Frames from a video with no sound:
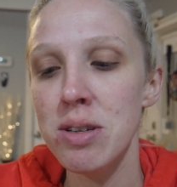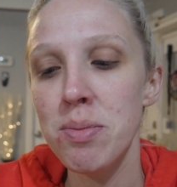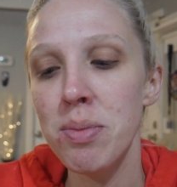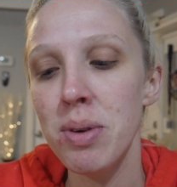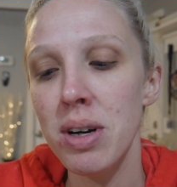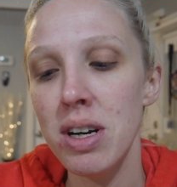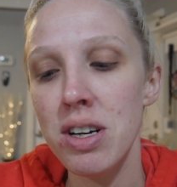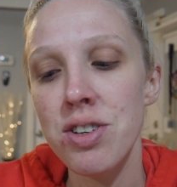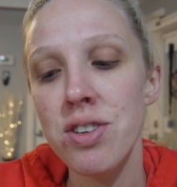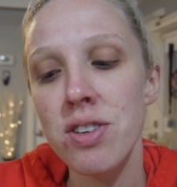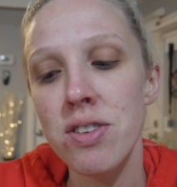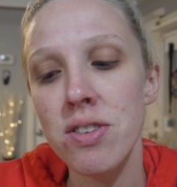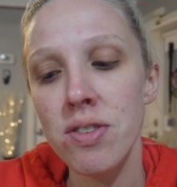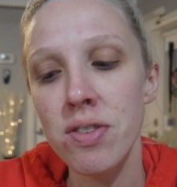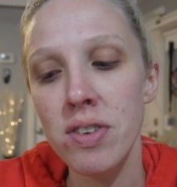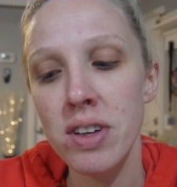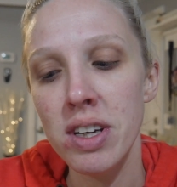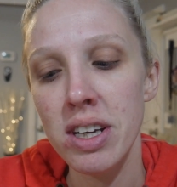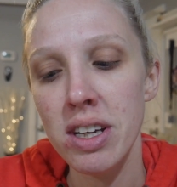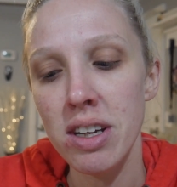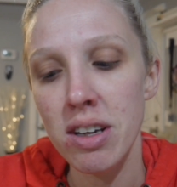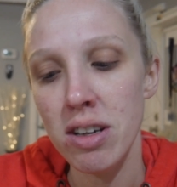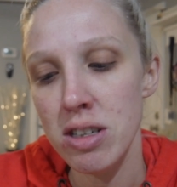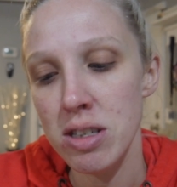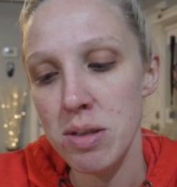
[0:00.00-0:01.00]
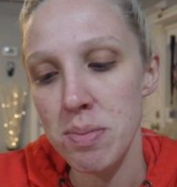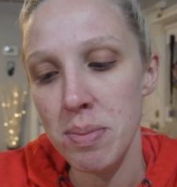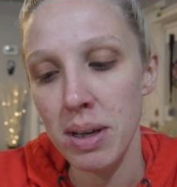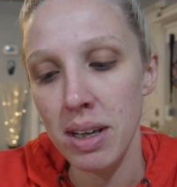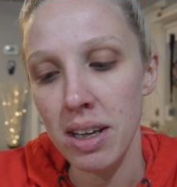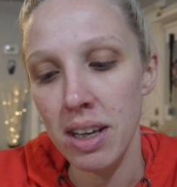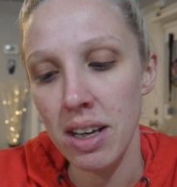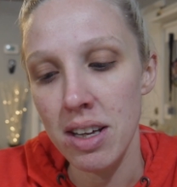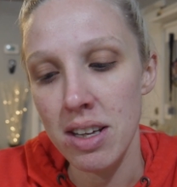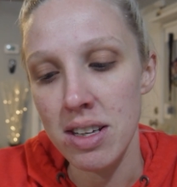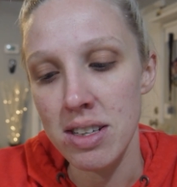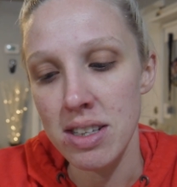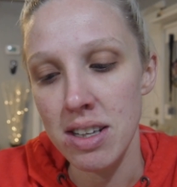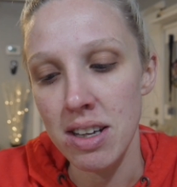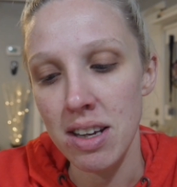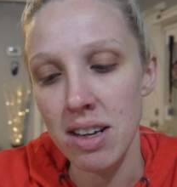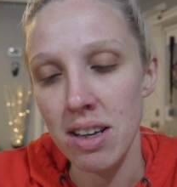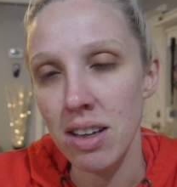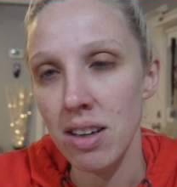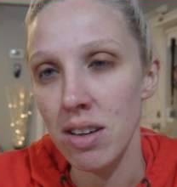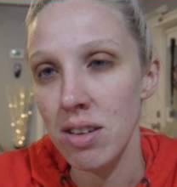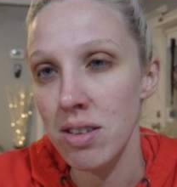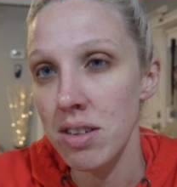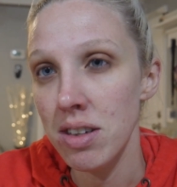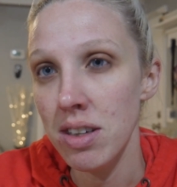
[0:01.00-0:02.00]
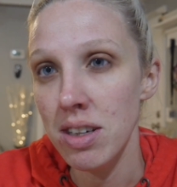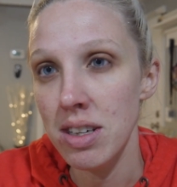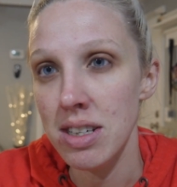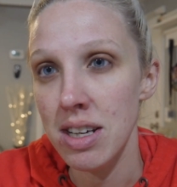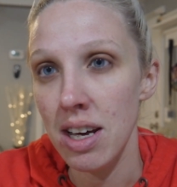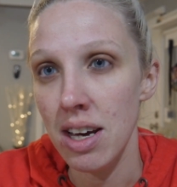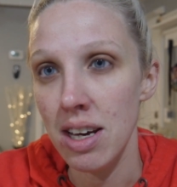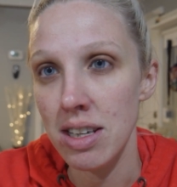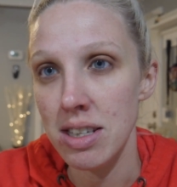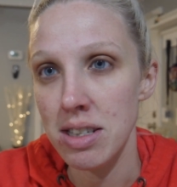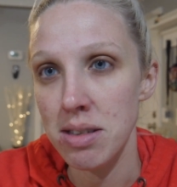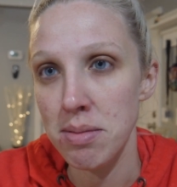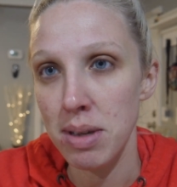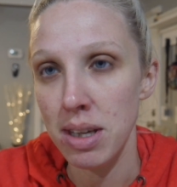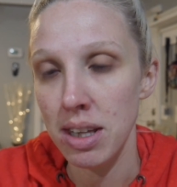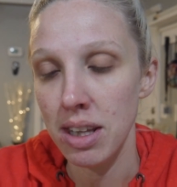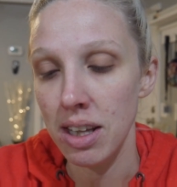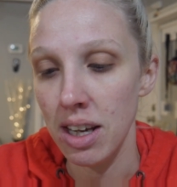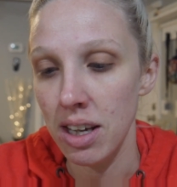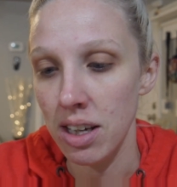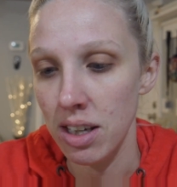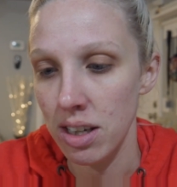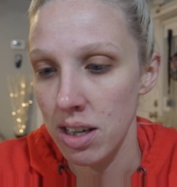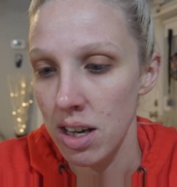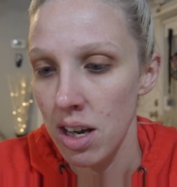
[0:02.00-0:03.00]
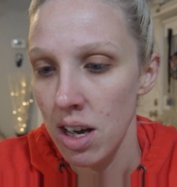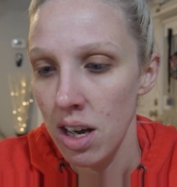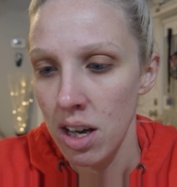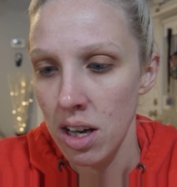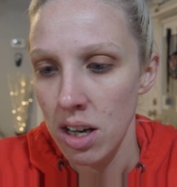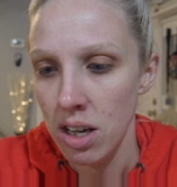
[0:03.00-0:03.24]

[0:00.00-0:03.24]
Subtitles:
impressions videos because it usually takes me like